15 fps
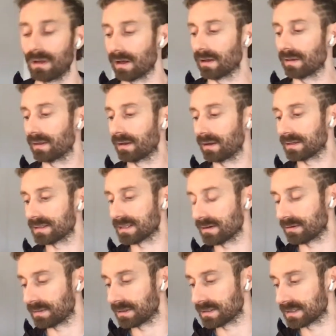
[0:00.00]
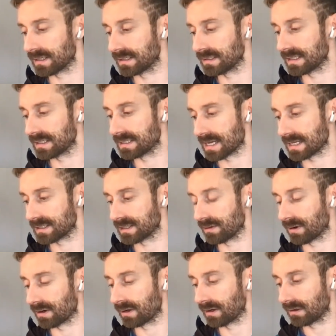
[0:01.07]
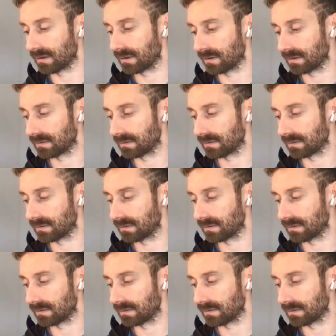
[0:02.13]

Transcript: yeah, I guess that would make sense. Is that still running?